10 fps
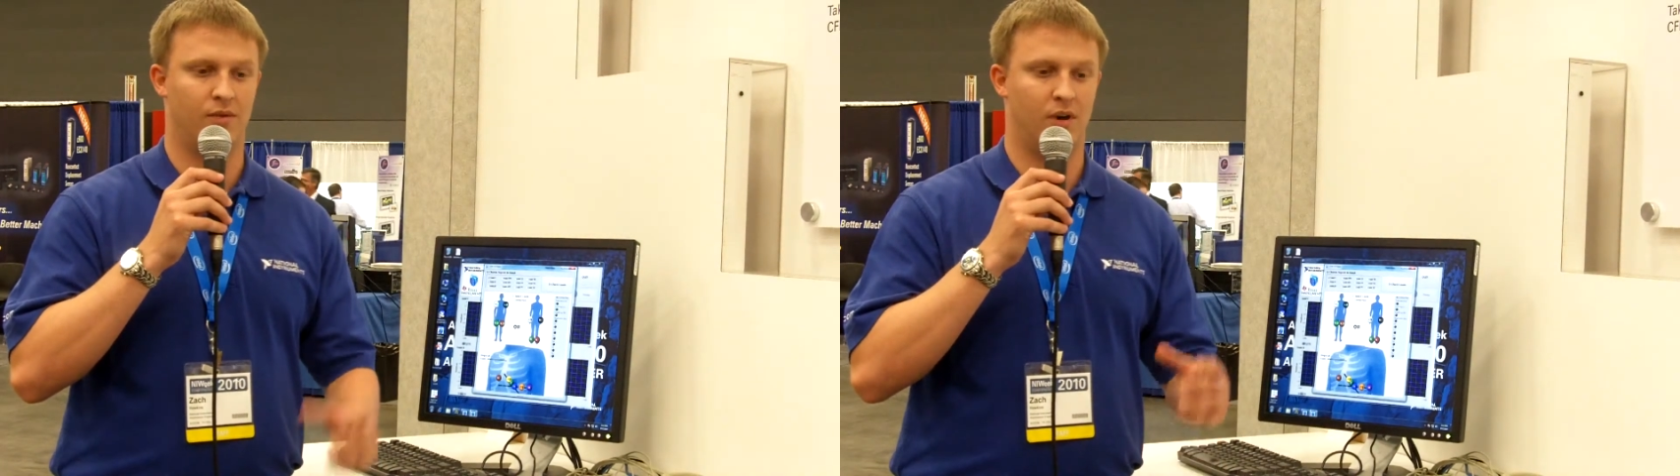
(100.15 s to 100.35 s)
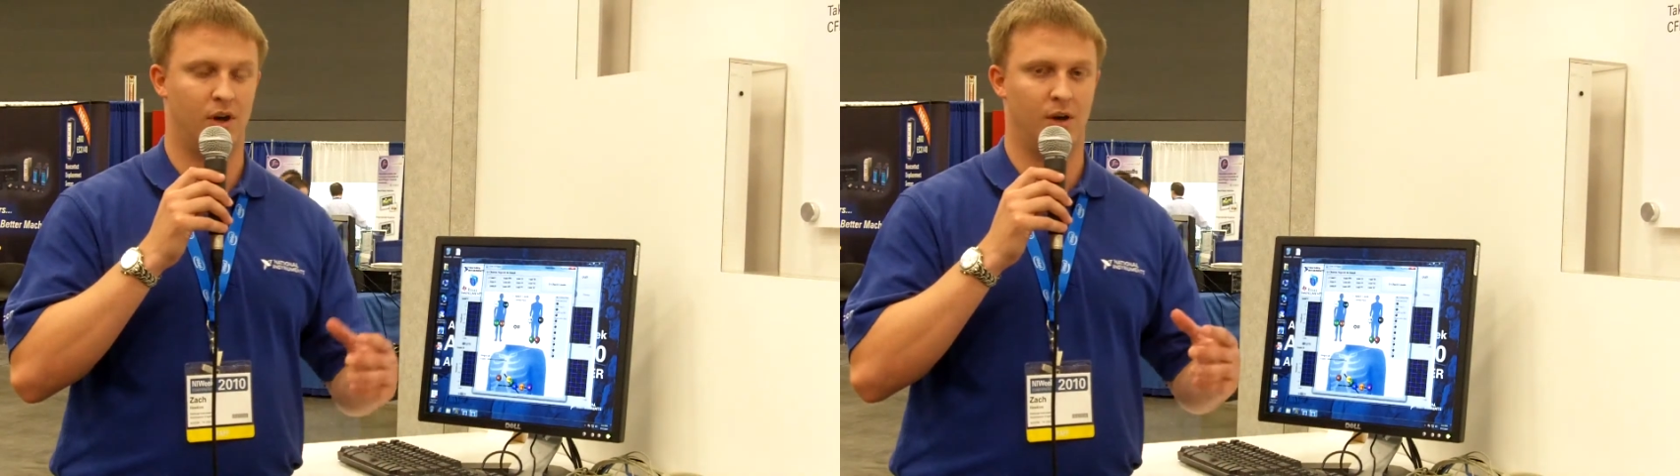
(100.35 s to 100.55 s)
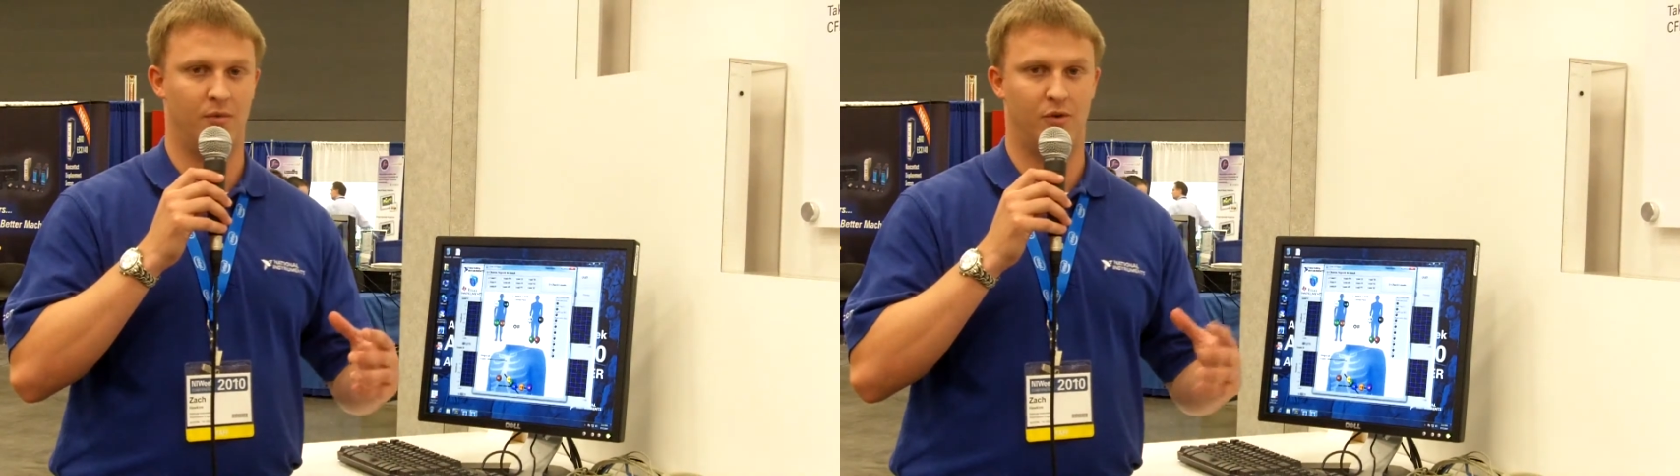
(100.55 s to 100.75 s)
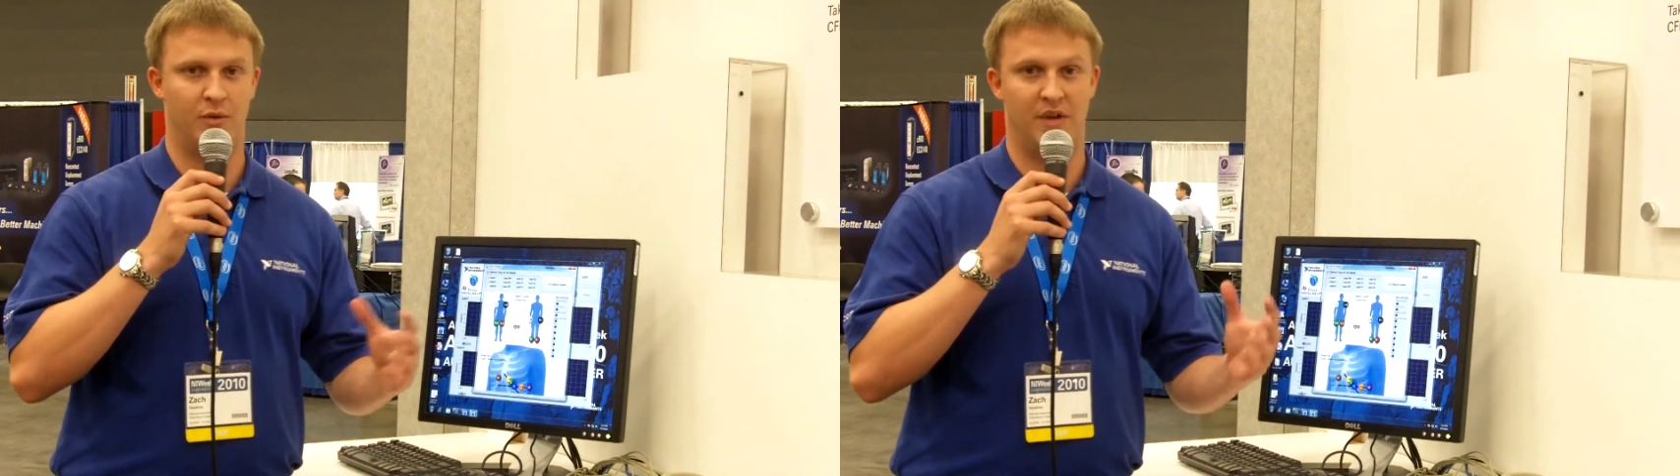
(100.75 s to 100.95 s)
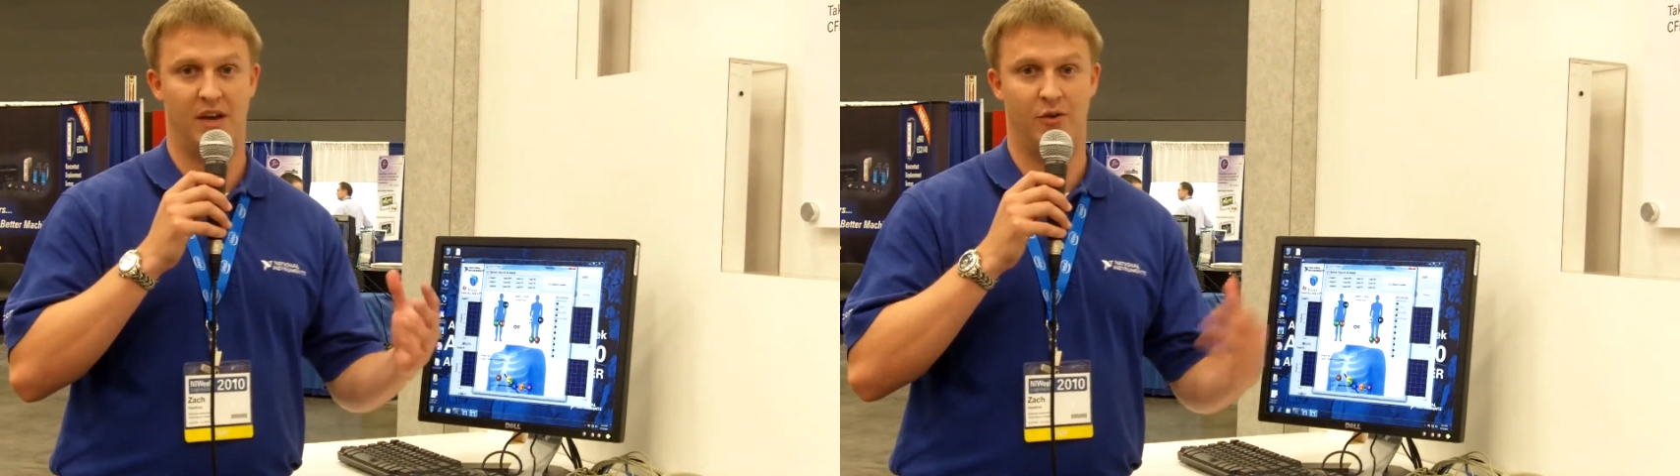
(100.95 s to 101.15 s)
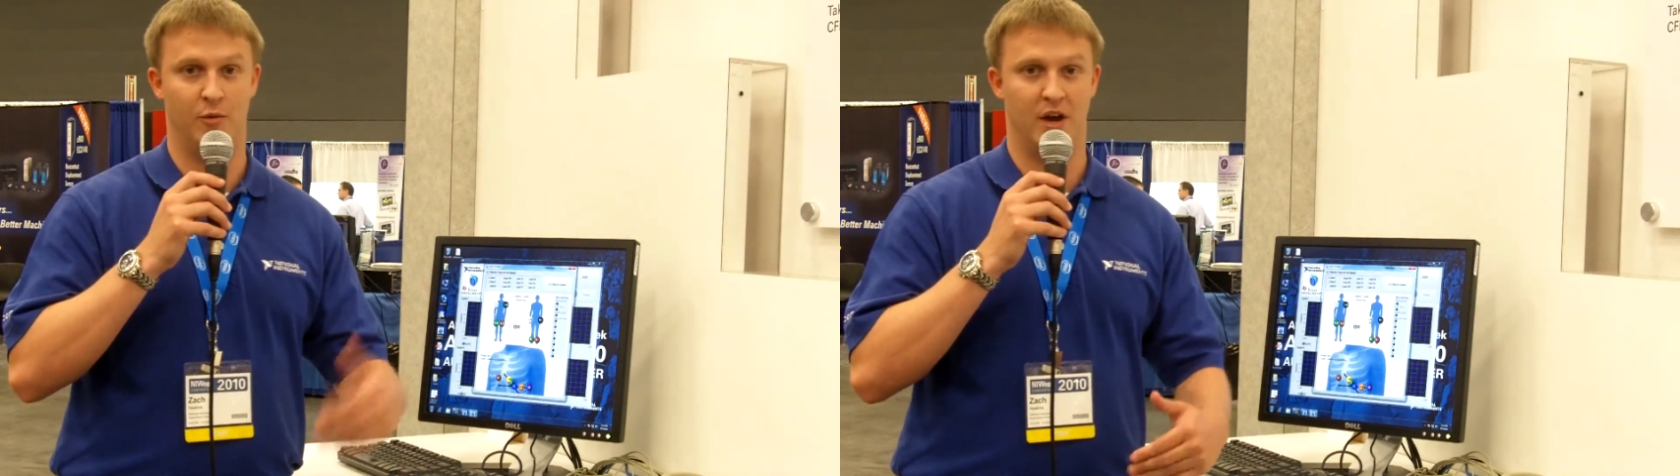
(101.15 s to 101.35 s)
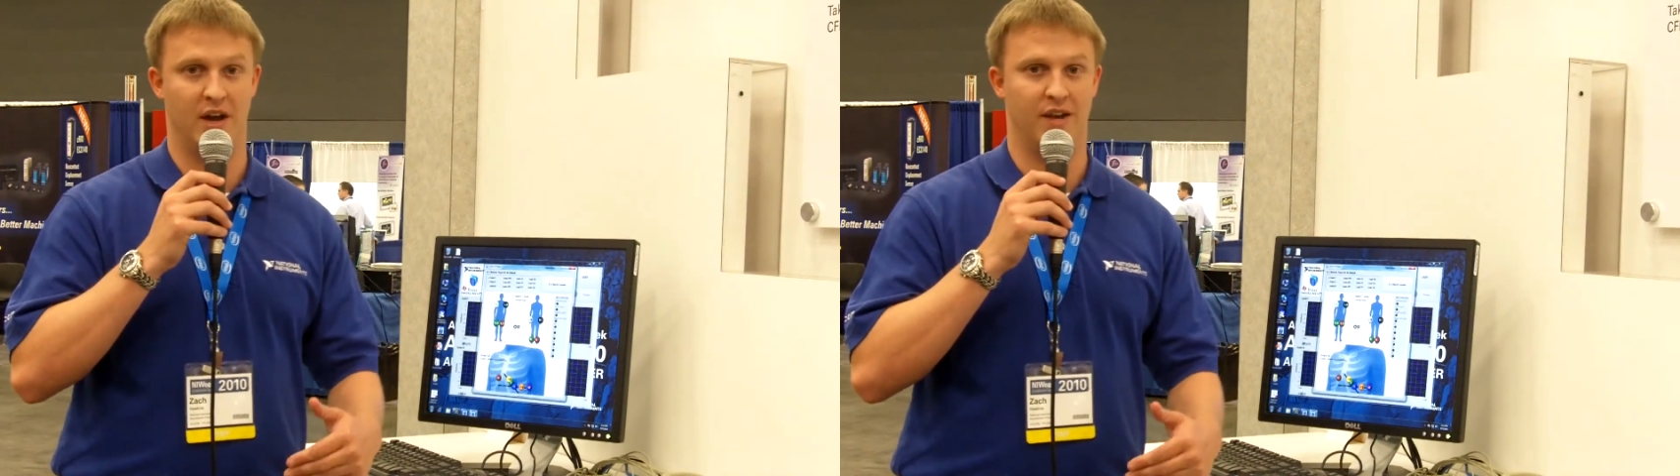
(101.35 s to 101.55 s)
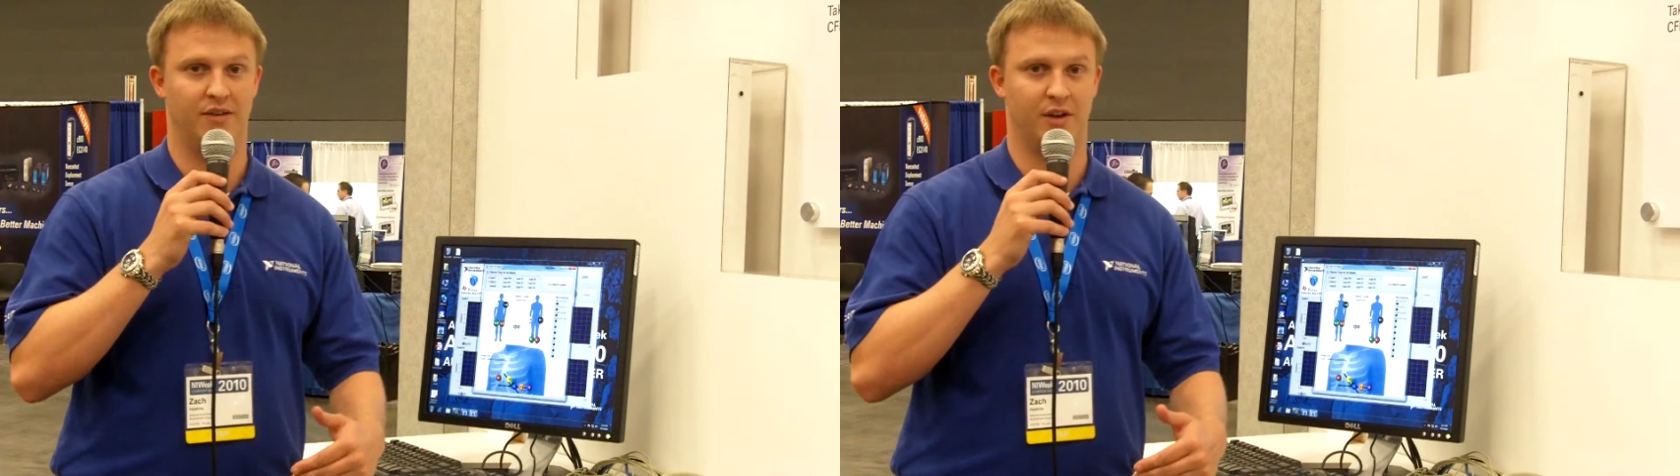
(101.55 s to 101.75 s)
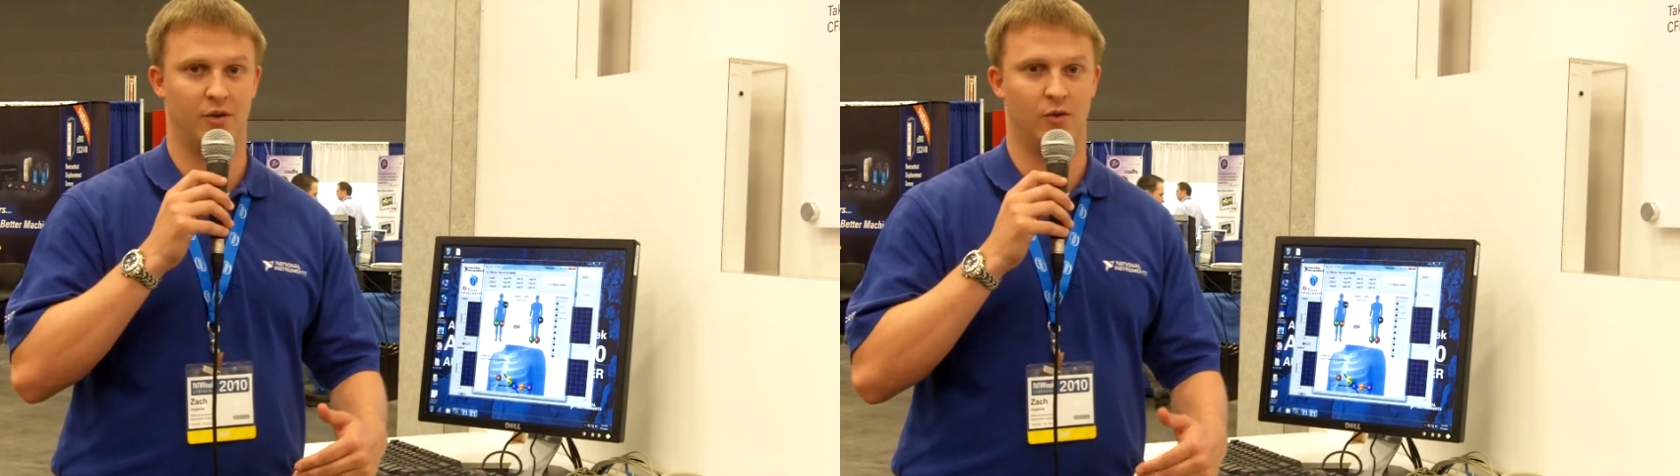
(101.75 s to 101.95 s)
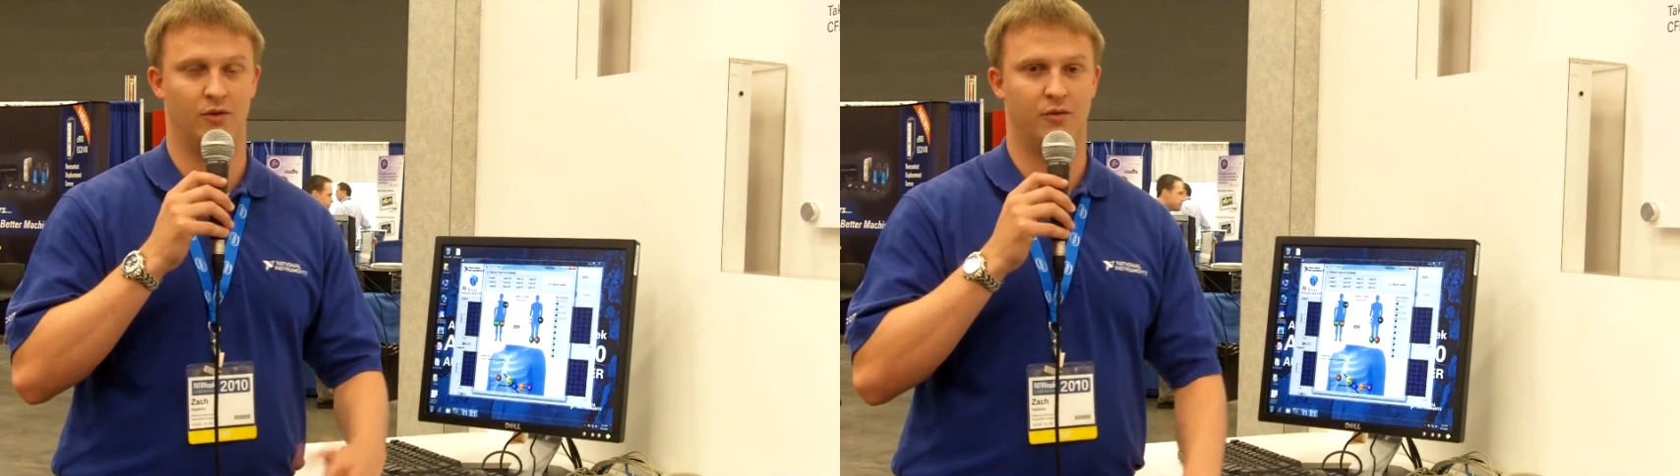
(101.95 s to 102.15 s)
um, stripped down to about eight
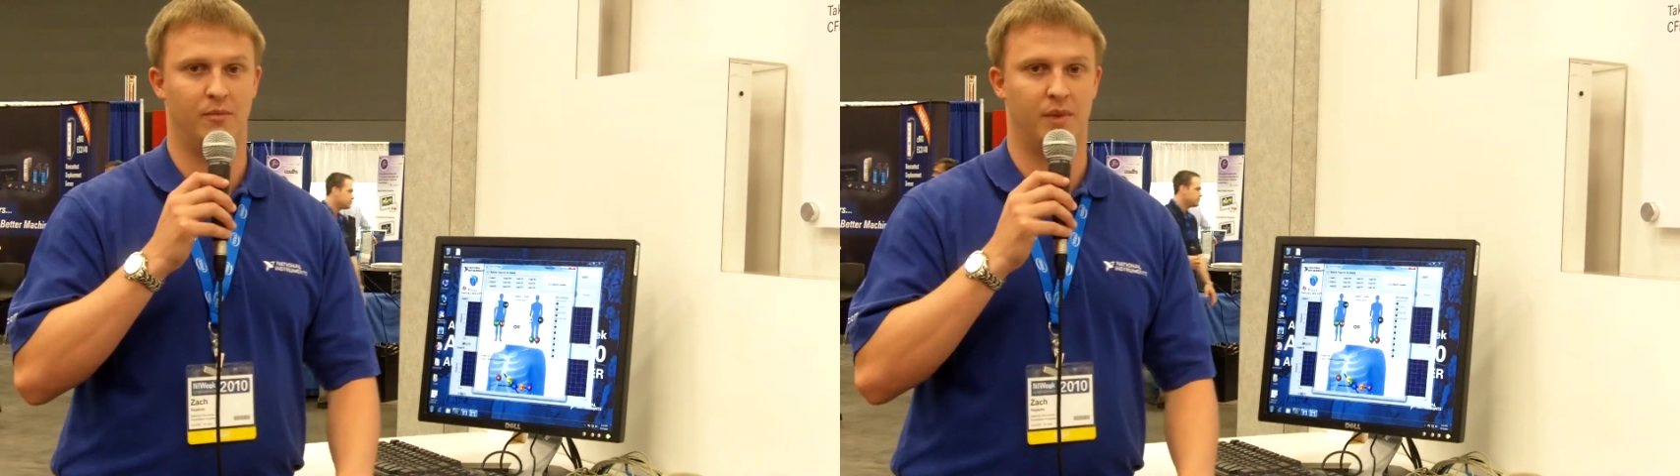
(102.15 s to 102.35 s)
signals